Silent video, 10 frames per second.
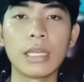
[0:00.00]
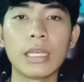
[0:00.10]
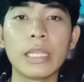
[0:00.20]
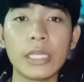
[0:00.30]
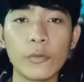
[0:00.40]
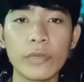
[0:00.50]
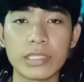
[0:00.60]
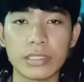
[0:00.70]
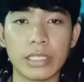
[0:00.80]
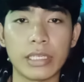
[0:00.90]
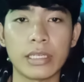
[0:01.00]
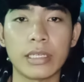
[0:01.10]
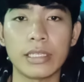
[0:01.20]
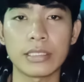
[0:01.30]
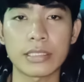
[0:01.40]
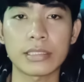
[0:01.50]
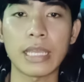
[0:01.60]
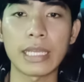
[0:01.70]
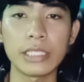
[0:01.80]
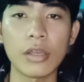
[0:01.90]
Linguistics is
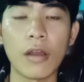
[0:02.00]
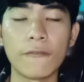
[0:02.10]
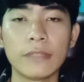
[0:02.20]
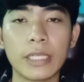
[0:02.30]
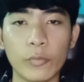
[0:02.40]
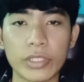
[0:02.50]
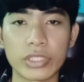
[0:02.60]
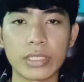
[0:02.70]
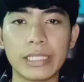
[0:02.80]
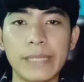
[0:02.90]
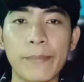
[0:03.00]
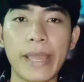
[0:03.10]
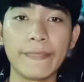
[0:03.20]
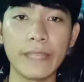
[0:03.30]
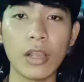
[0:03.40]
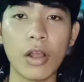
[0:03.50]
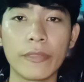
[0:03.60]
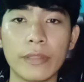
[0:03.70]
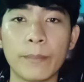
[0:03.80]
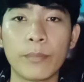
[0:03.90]
study of language depending
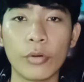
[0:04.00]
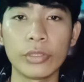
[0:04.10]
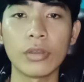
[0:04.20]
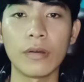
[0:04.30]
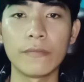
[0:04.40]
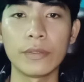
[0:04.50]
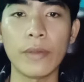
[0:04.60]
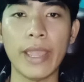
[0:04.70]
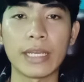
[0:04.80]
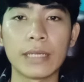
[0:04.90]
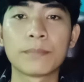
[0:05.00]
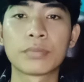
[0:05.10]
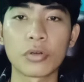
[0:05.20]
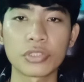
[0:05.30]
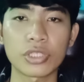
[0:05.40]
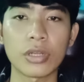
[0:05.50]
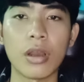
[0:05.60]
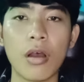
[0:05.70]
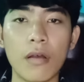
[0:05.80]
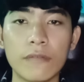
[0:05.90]
on the point of view and approach
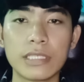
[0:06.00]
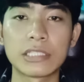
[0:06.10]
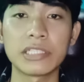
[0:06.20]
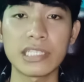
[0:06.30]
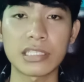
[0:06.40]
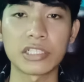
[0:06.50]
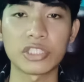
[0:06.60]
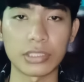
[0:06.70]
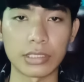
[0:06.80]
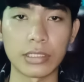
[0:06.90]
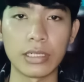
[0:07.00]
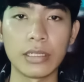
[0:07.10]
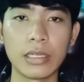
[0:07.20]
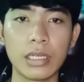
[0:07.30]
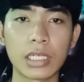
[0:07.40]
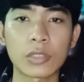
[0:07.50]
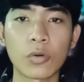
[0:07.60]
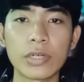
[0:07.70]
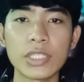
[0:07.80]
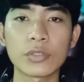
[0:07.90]
of a researcher.
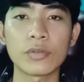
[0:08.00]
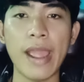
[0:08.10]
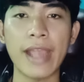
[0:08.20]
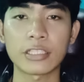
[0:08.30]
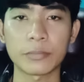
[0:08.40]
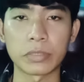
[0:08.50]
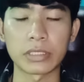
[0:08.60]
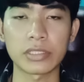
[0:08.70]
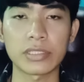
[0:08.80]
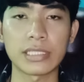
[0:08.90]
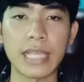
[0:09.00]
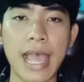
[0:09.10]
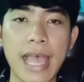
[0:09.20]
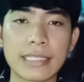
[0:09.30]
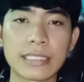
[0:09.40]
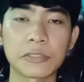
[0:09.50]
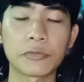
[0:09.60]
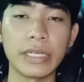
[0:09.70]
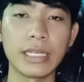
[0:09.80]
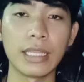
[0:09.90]
According to experts such as
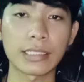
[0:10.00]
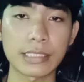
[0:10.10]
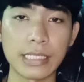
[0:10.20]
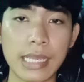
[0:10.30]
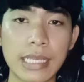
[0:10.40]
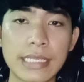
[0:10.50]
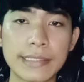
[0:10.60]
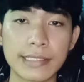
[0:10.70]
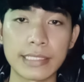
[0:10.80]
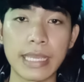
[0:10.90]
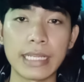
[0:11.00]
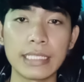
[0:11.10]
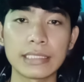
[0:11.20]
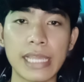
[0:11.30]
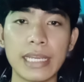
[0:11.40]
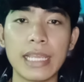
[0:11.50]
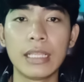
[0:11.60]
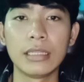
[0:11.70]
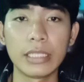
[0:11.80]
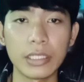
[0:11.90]
Laksana, stating that
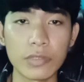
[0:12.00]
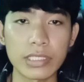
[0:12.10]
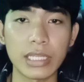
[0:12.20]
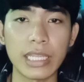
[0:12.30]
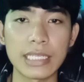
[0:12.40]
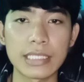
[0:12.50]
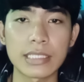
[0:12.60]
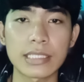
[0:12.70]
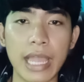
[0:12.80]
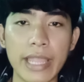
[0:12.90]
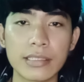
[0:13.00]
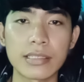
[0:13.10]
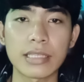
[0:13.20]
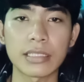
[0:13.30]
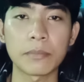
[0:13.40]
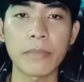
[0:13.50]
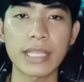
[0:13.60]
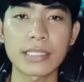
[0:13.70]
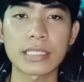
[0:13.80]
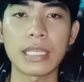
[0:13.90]
linguistics is a science that
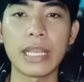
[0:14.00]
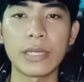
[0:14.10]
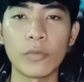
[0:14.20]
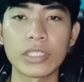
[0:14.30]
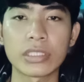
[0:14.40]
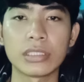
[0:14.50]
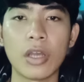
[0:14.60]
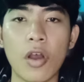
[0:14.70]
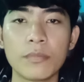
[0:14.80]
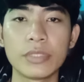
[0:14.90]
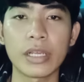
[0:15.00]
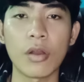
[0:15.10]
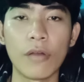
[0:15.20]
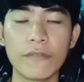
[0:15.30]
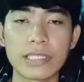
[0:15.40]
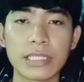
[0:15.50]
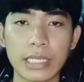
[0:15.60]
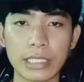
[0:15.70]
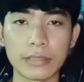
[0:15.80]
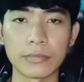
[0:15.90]
makes language the object of study.